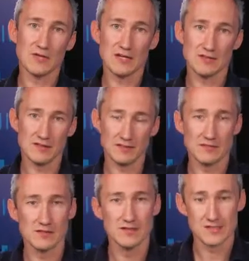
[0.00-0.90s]

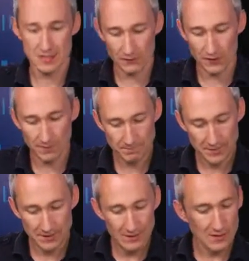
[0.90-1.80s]
containers differ.
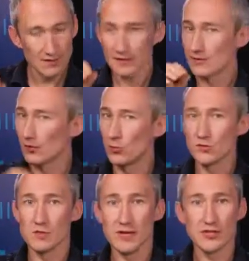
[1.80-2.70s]

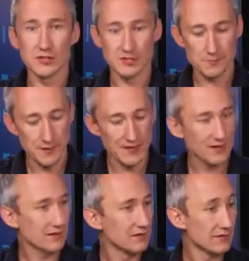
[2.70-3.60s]
Automation is big.
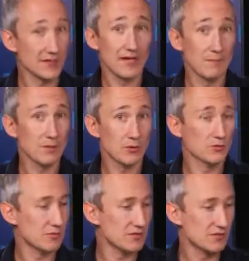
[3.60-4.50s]
They can be
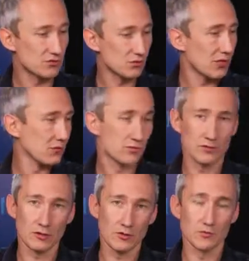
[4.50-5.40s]
automated. You saw how I was doing
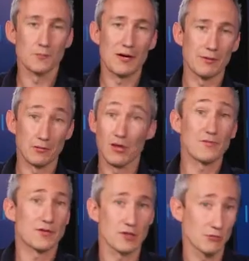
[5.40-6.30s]
a lot through
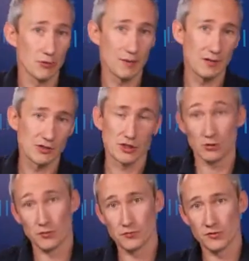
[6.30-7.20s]
everything through PowerShell
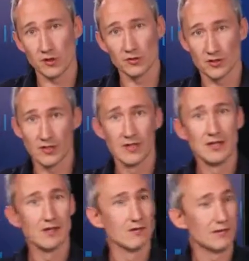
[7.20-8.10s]
or through Docker.
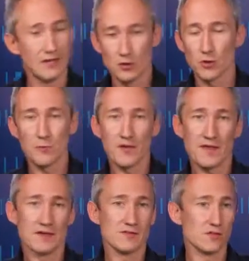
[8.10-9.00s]
Incorporate
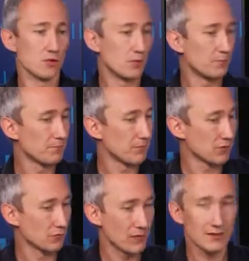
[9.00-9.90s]
that into your
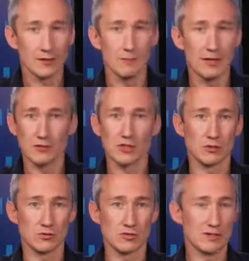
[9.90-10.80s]
regular PowerShell
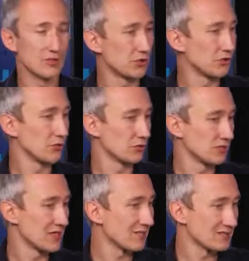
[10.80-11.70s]
automation or your
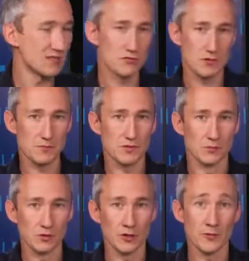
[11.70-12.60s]
DSC scripts that
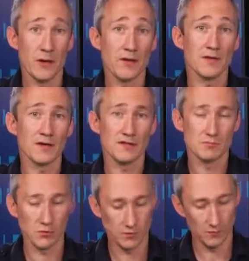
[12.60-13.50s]
we'll learn about in the next
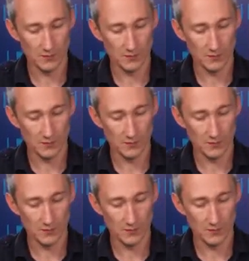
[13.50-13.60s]
module.